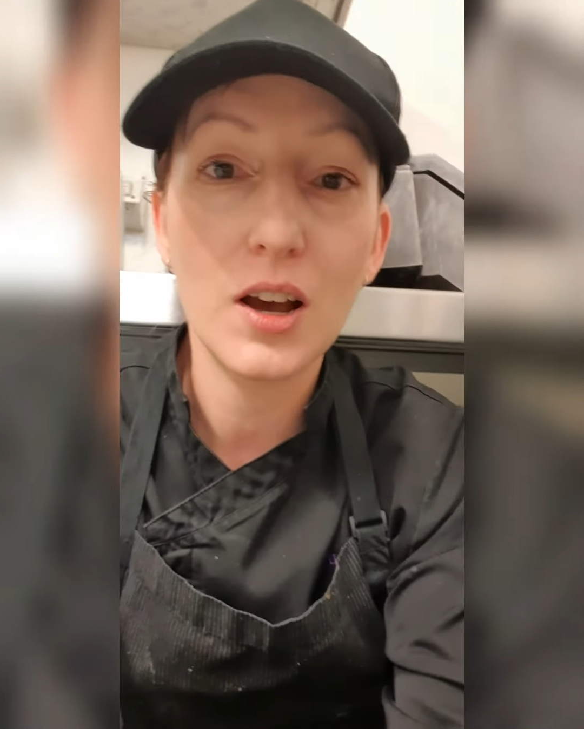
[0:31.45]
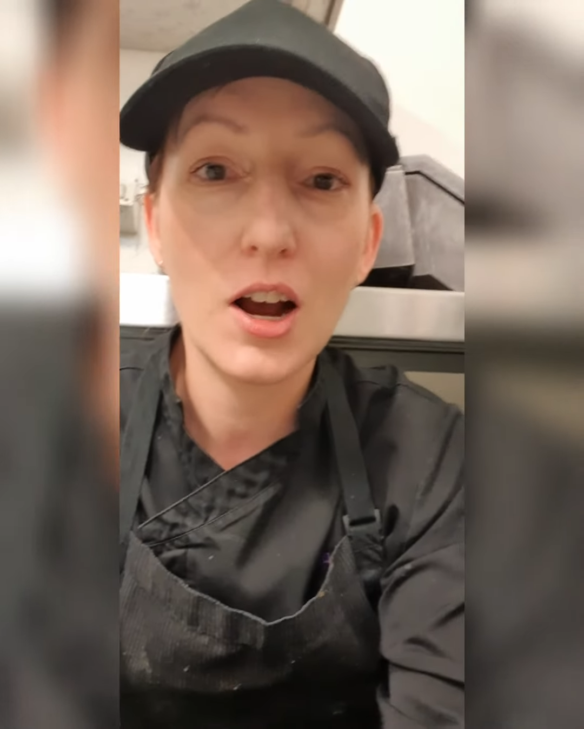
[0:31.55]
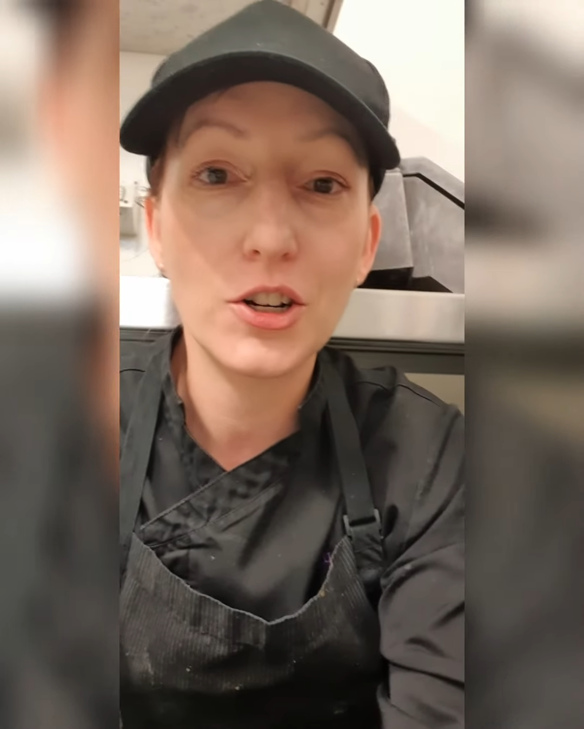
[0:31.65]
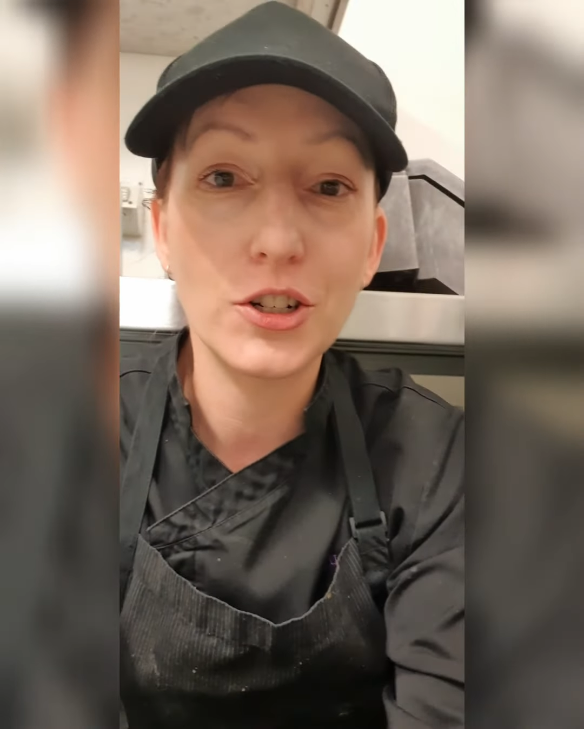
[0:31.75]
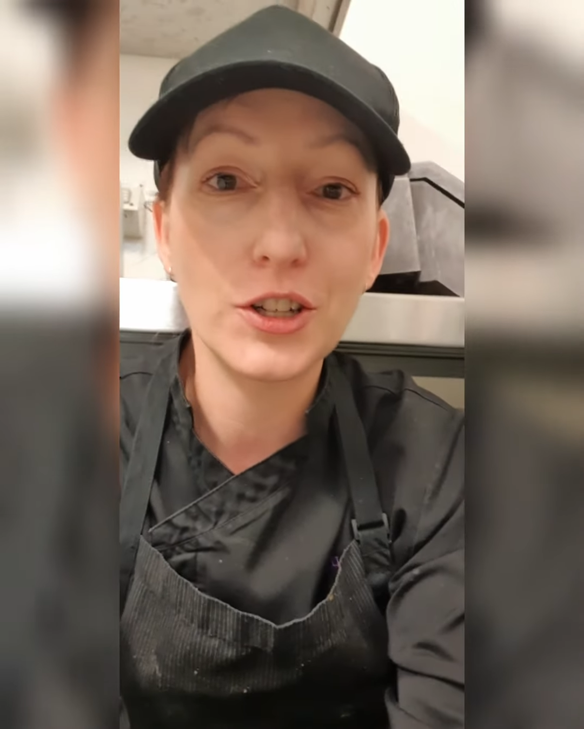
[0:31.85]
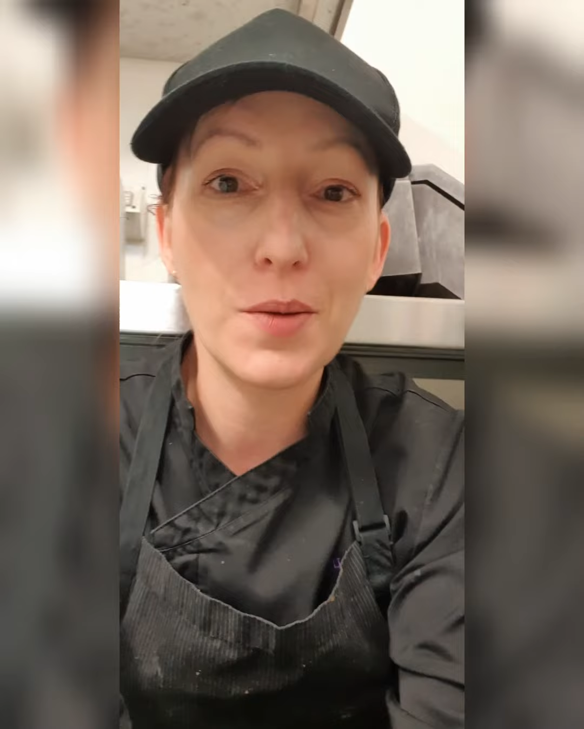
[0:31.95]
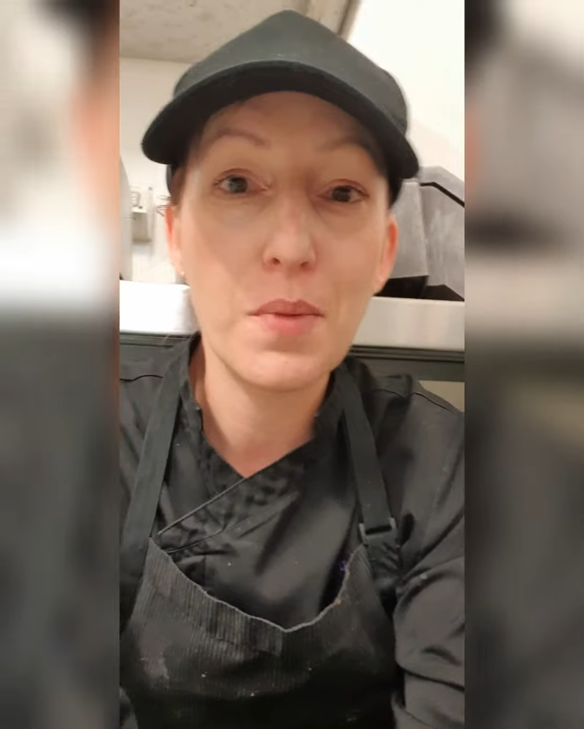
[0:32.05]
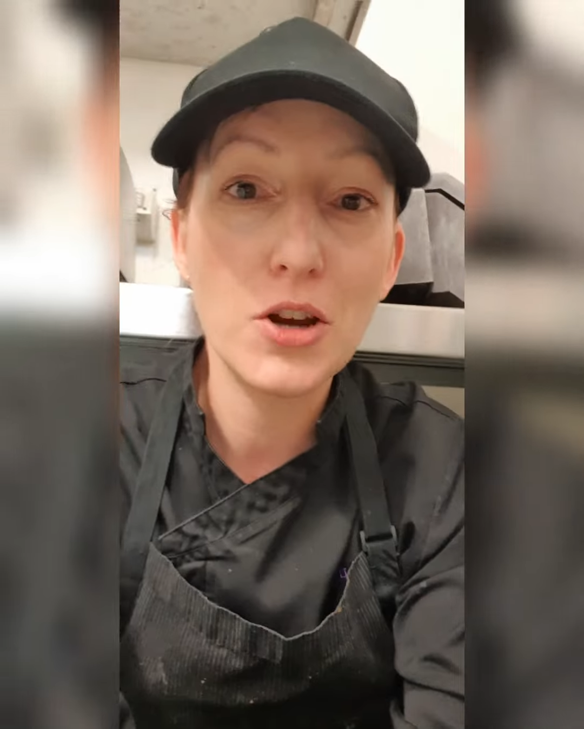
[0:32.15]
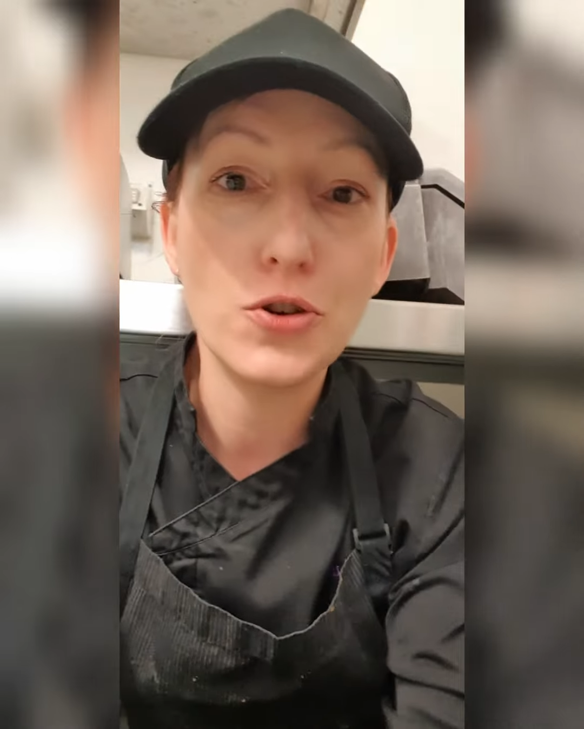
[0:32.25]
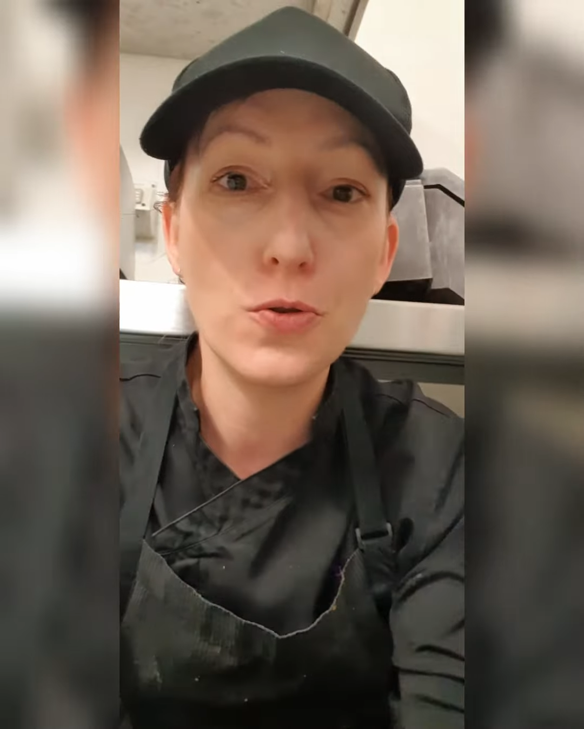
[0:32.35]
actually a
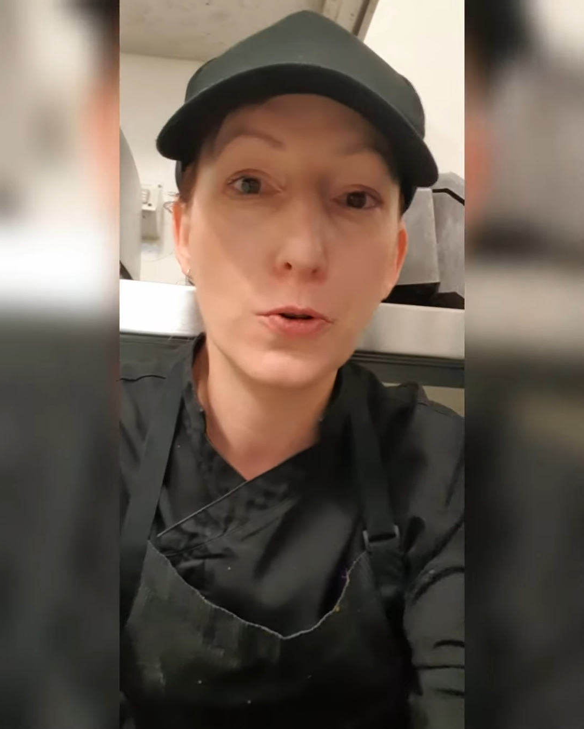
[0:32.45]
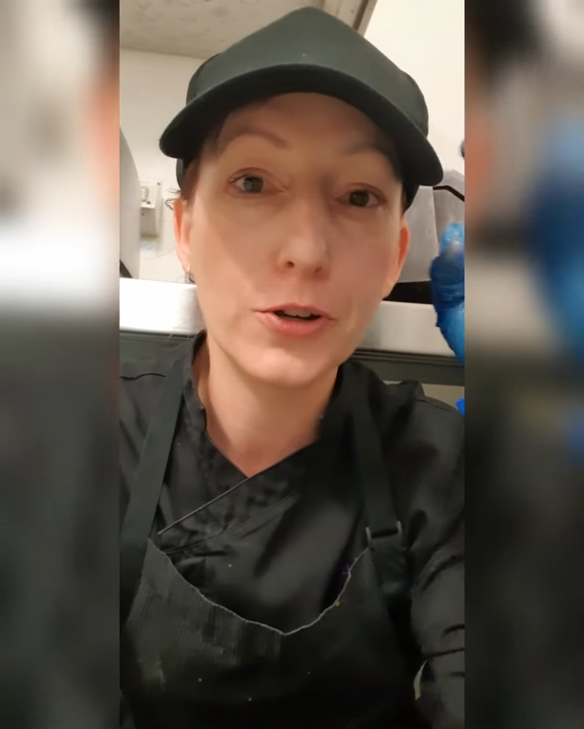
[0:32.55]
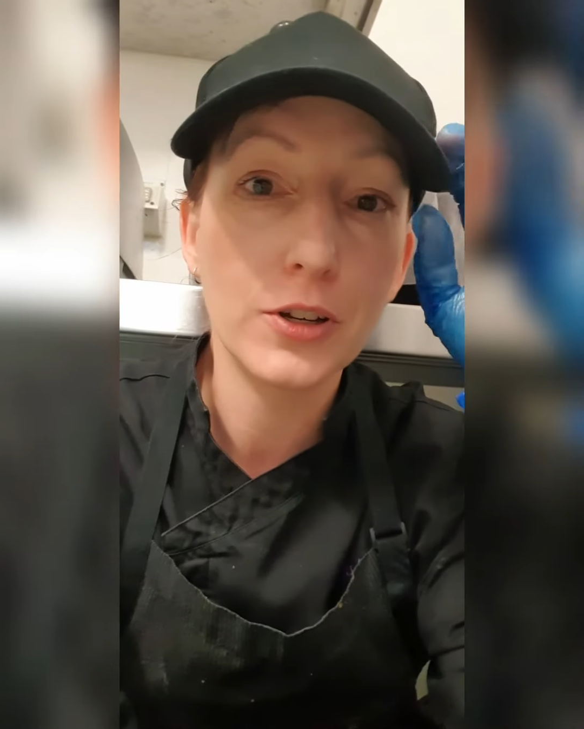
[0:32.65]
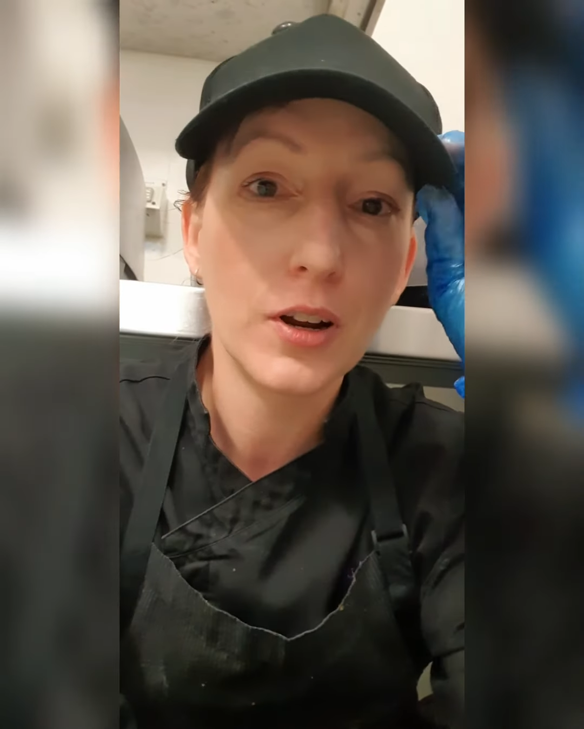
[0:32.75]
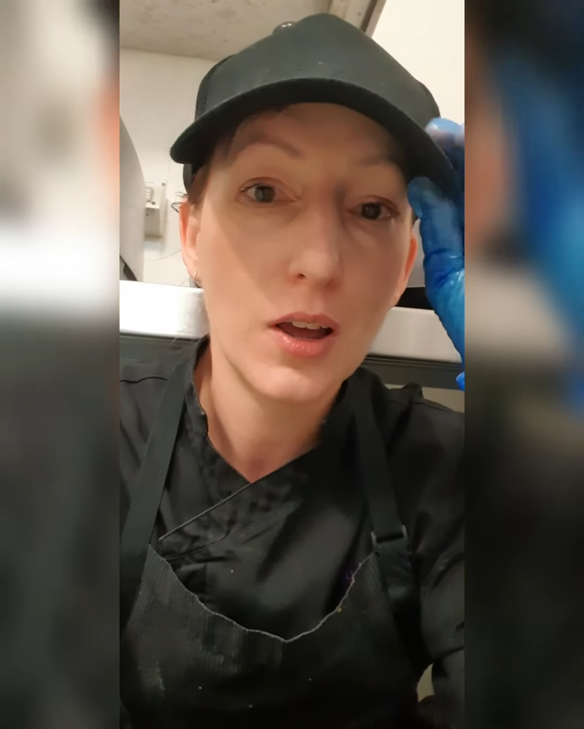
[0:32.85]
menu audit.